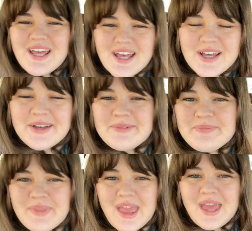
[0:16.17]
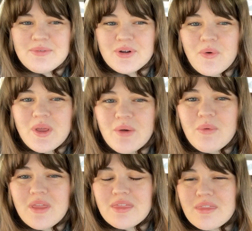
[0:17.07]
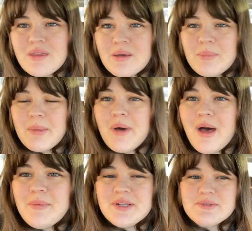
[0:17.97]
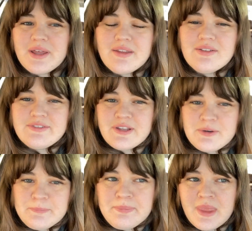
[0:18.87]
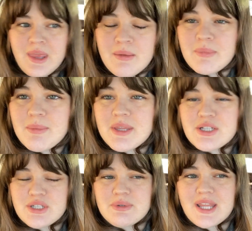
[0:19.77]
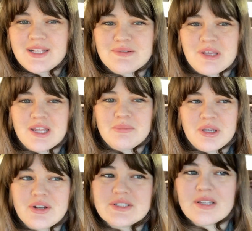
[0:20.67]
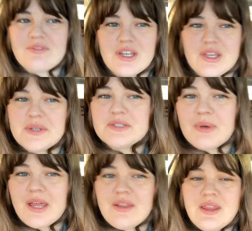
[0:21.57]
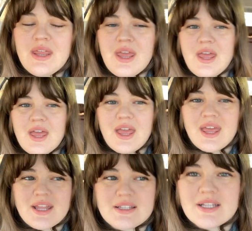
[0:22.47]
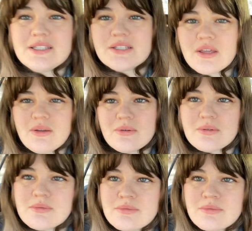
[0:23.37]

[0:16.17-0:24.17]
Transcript: And we're going with my mom as well, so maybe she would like to make an appearance in the video as well. And let's go!